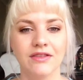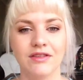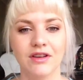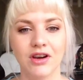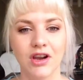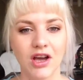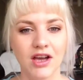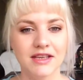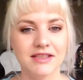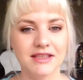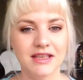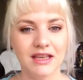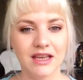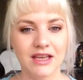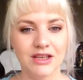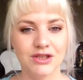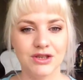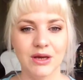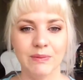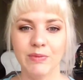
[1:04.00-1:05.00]
The last thing
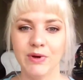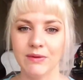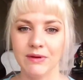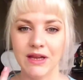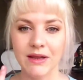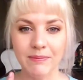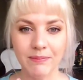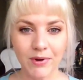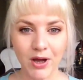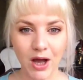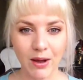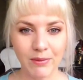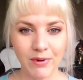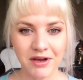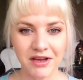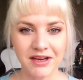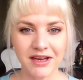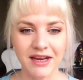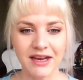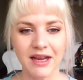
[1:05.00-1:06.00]
I do, I put lip balm
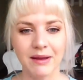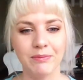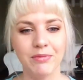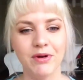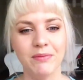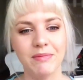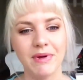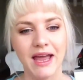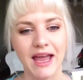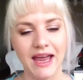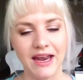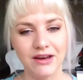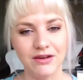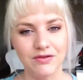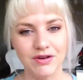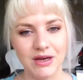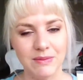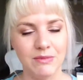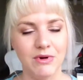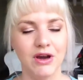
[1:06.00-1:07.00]
on and I put my hand
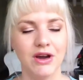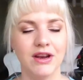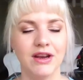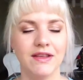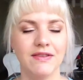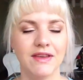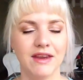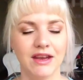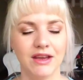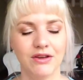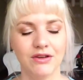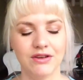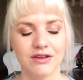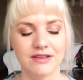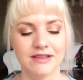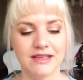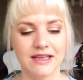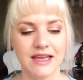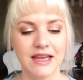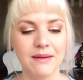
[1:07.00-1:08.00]
cream on and then I go to
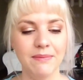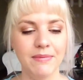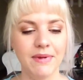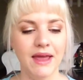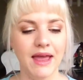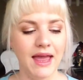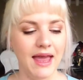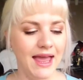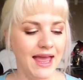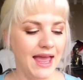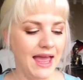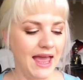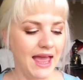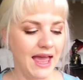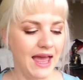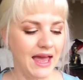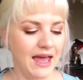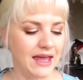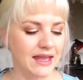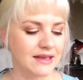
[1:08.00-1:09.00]
sleep.
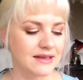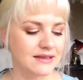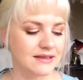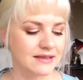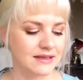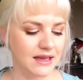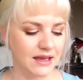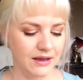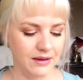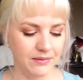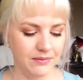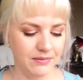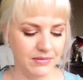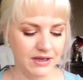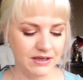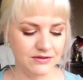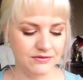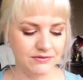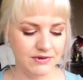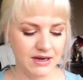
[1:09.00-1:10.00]
And
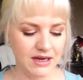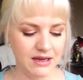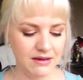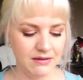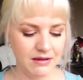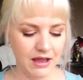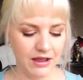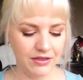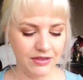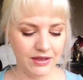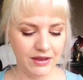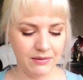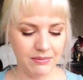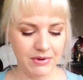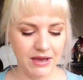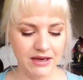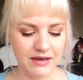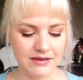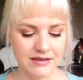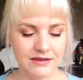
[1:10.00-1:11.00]
it's really, I think,
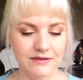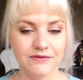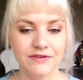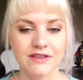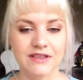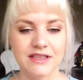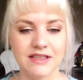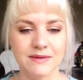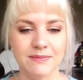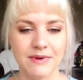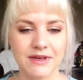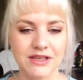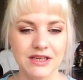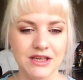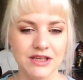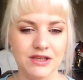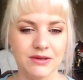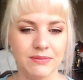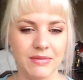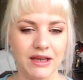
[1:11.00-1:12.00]
made a difference,
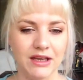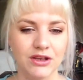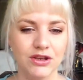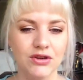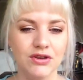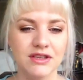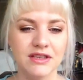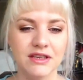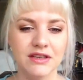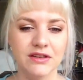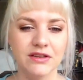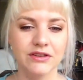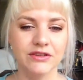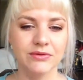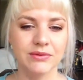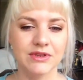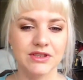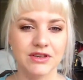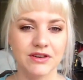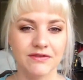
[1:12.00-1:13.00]
especially to my
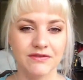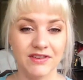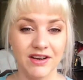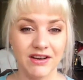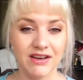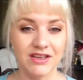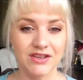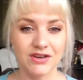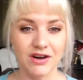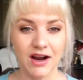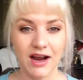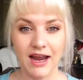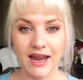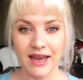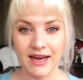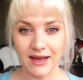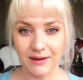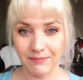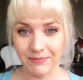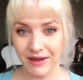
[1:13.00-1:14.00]
cuticles, which are very dry
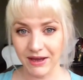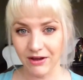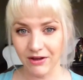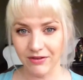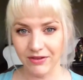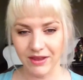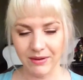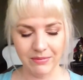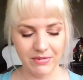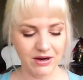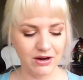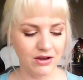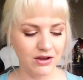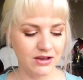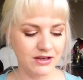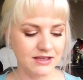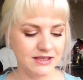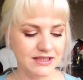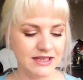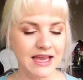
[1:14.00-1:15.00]
and I pick on them a
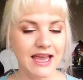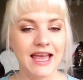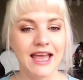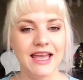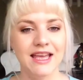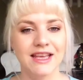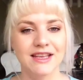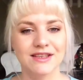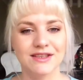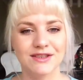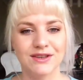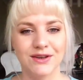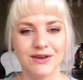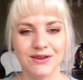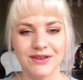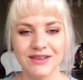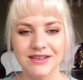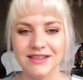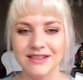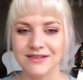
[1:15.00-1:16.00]
lot.
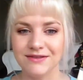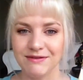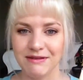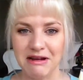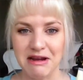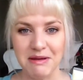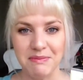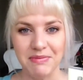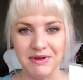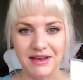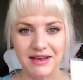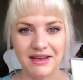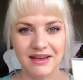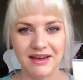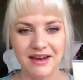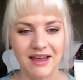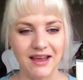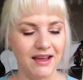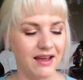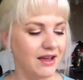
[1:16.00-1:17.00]
So this has really
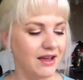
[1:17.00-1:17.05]
been